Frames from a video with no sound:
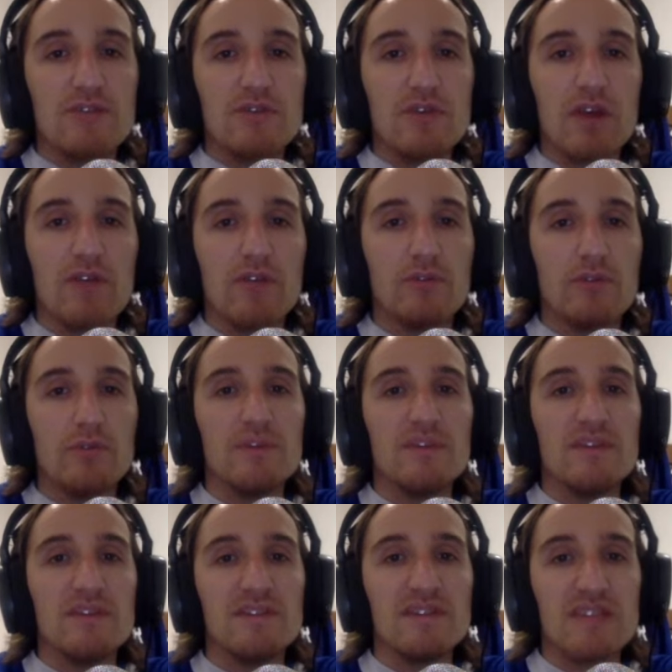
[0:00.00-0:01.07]
Cup,
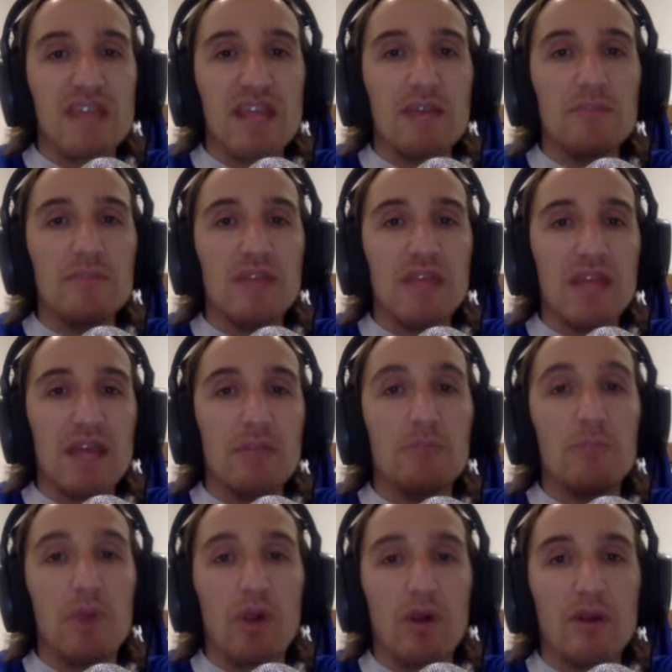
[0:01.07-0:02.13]
DraftKings Sportsbook
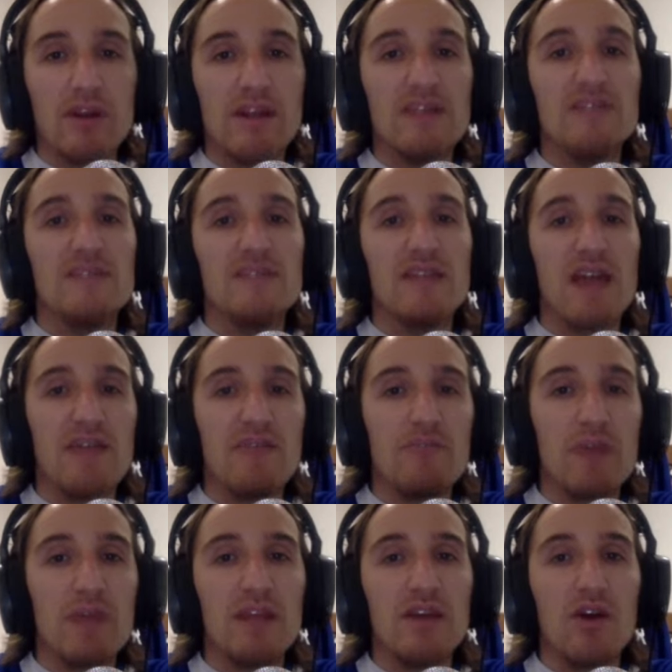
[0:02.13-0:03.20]
has you covered with the
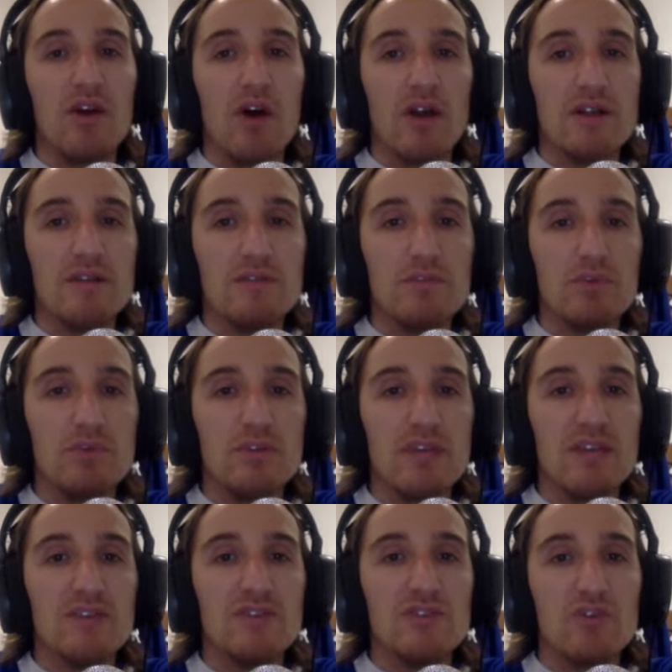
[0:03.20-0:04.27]
same game parlays, live
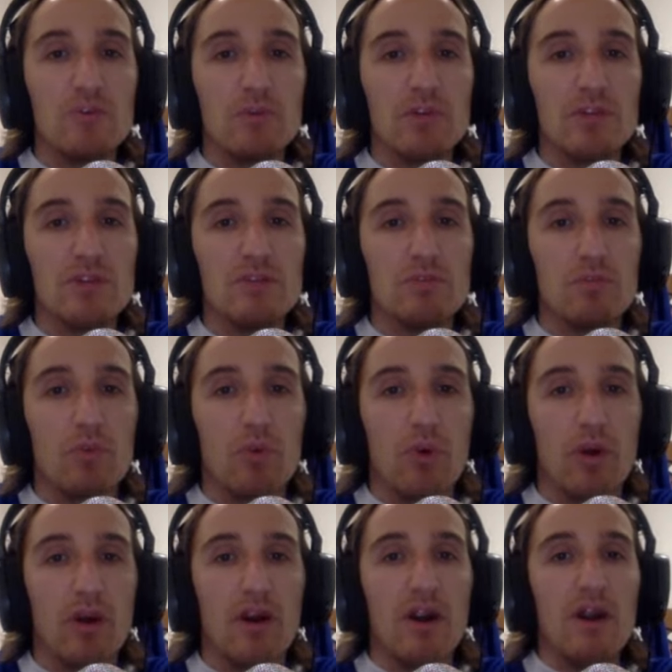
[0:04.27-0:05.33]
betting, odds boosts, and
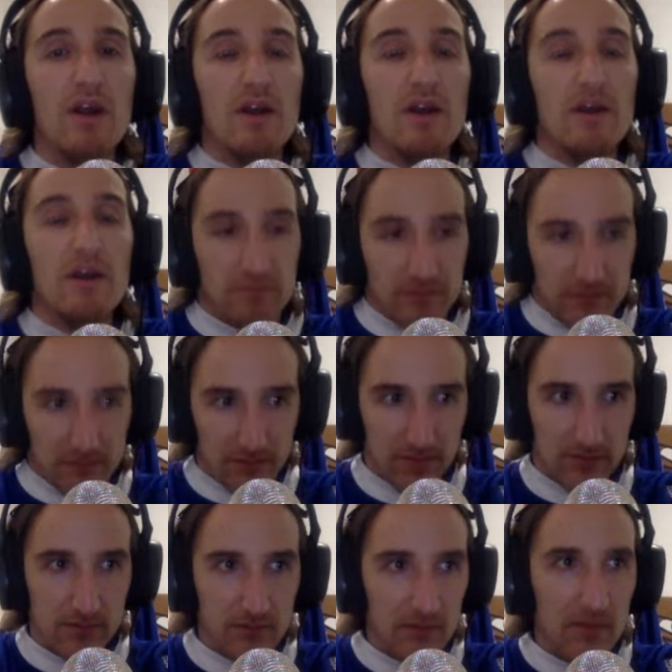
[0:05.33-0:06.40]
so much more.
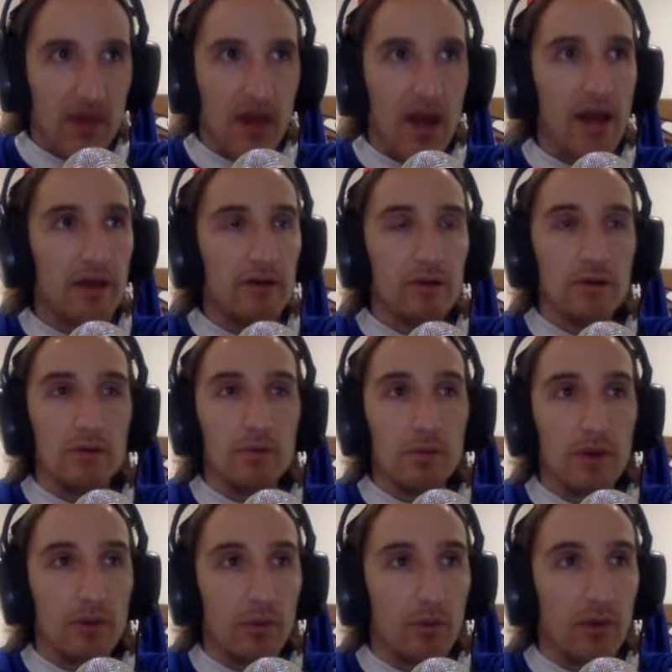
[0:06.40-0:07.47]
I don't know
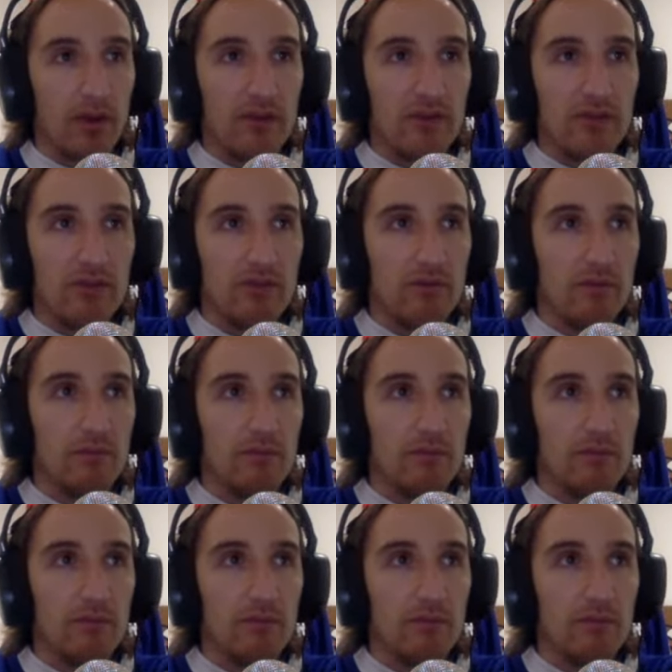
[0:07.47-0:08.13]
what it was